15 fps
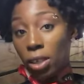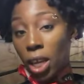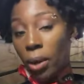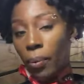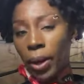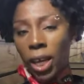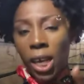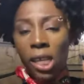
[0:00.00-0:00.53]

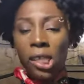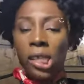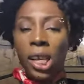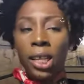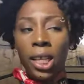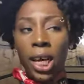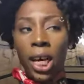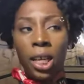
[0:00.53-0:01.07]
And when I
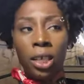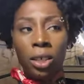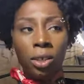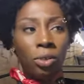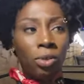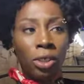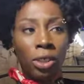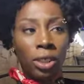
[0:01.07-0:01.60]
say that, I
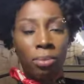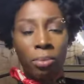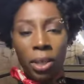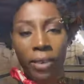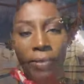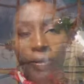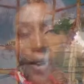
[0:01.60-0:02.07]
don't just mean